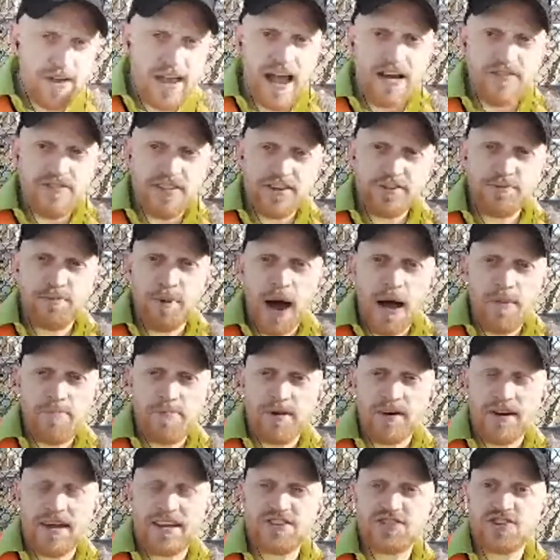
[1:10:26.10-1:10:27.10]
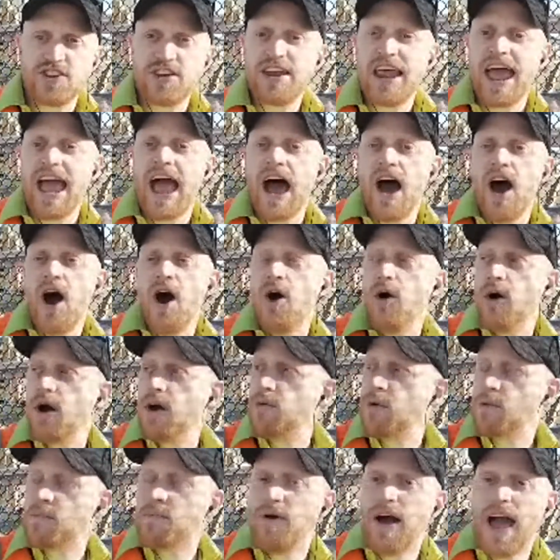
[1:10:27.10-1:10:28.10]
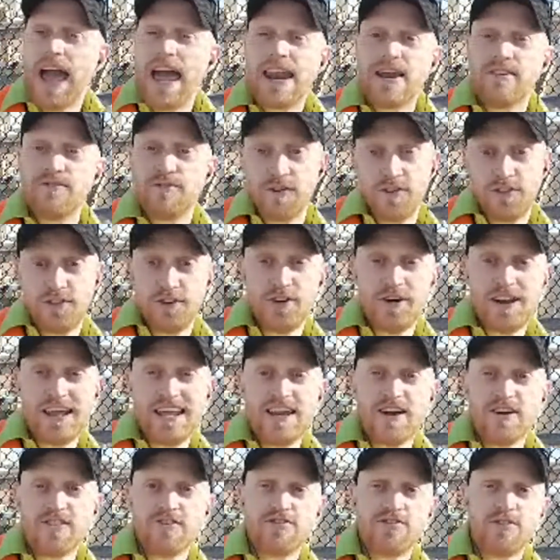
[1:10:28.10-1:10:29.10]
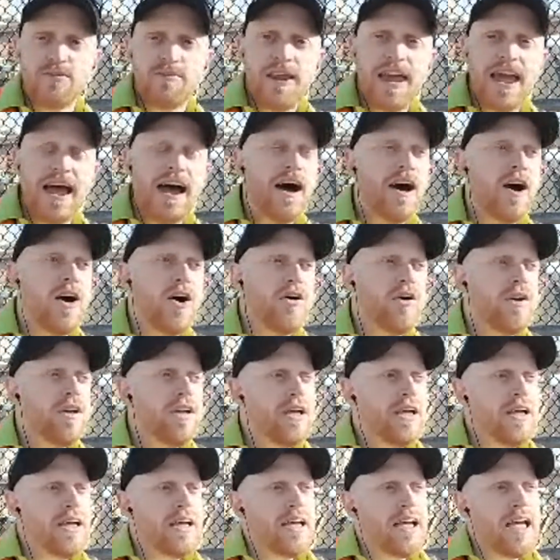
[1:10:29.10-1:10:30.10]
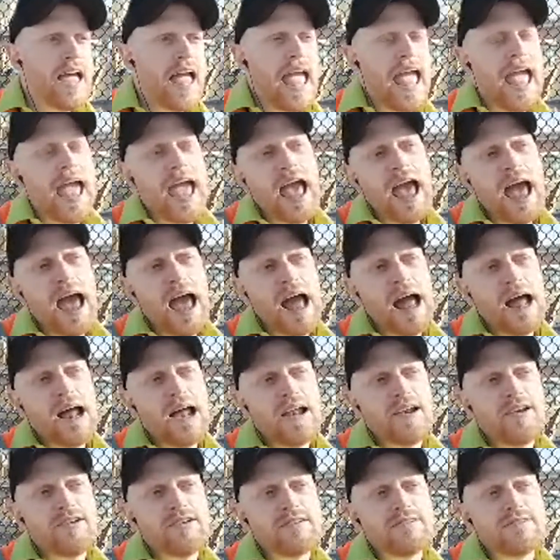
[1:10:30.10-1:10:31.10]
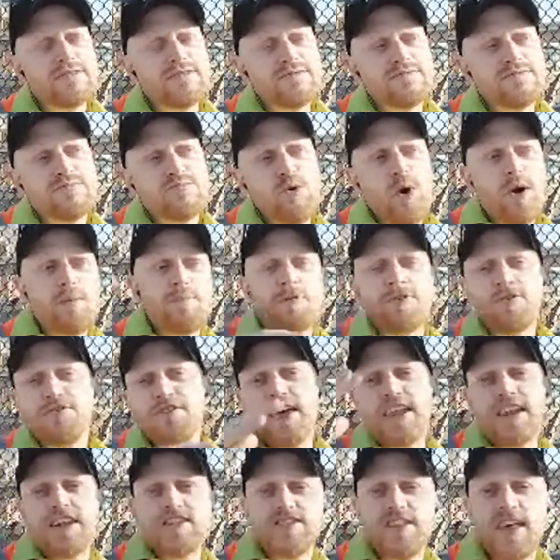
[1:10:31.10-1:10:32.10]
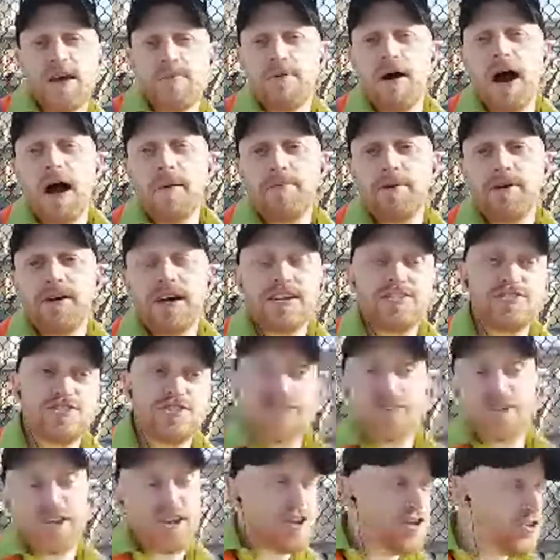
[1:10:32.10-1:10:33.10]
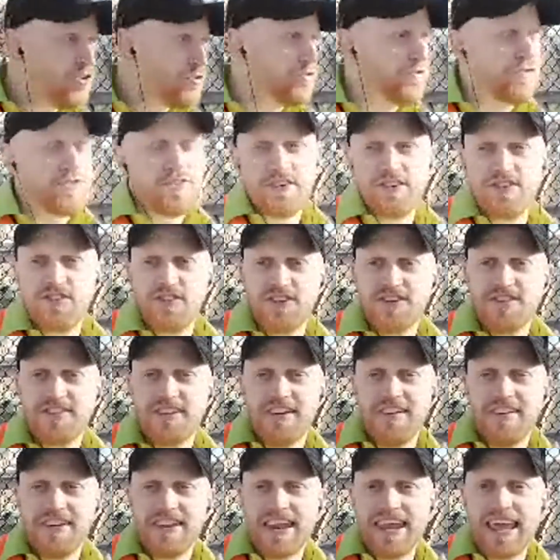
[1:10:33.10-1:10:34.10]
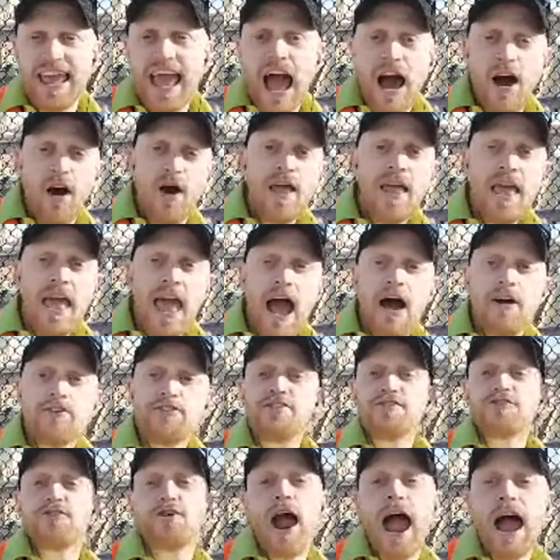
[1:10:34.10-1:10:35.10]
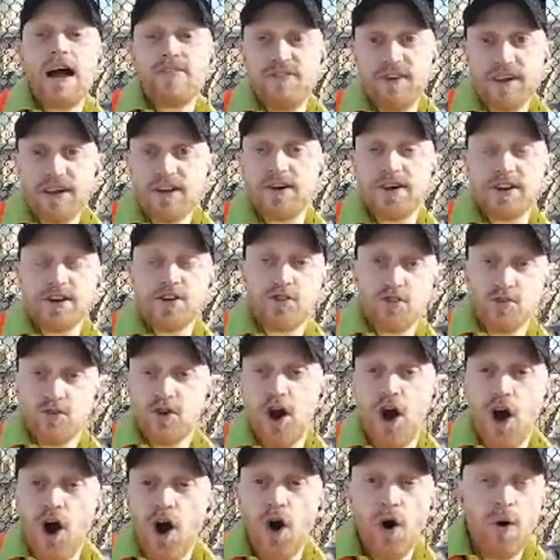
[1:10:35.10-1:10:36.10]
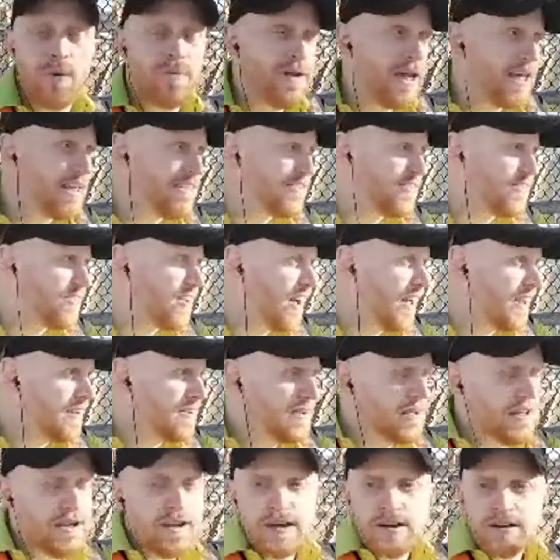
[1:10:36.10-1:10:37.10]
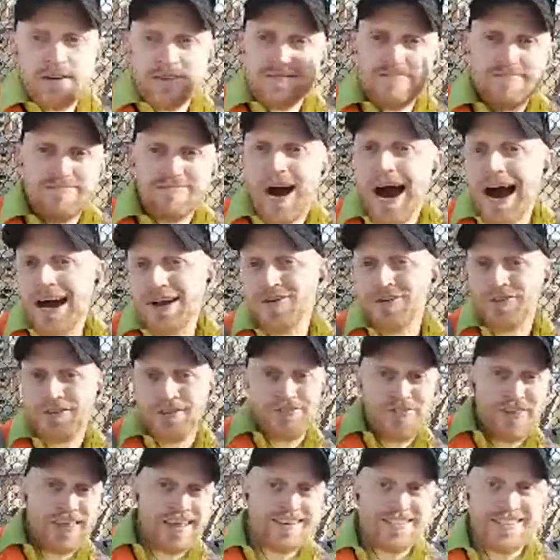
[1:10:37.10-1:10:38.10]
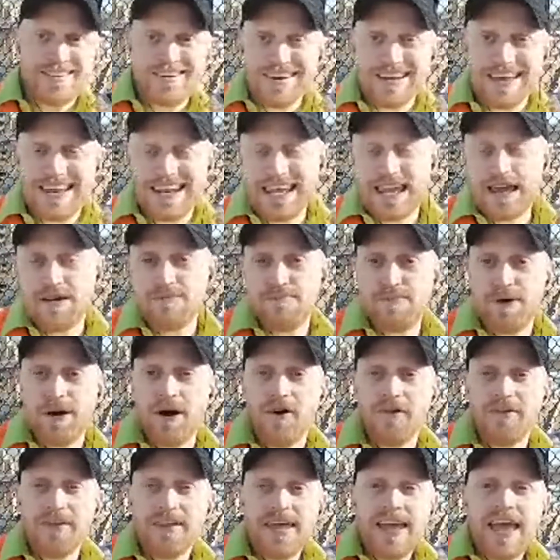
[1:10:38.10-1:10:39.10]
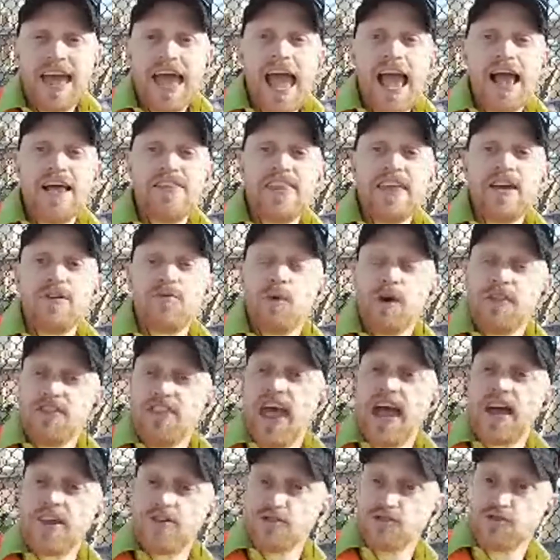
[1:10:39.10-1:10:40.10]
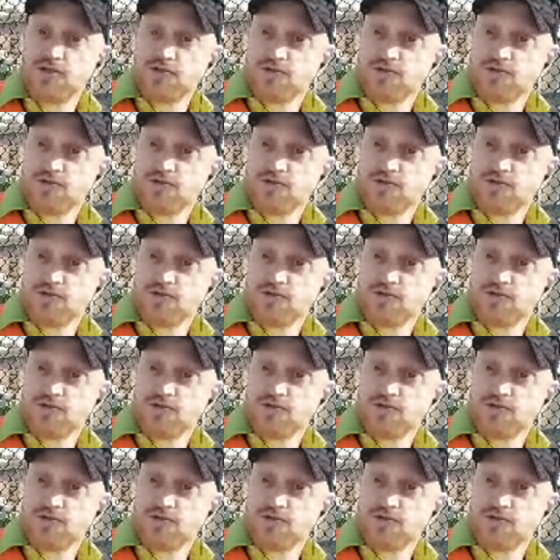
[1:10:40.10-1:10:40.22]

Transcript: have this population now and we're planning for 30 years from now and what percentage of that population is going to use this facility how how's the traffic going to grow based on models of things that are going to get built and then with that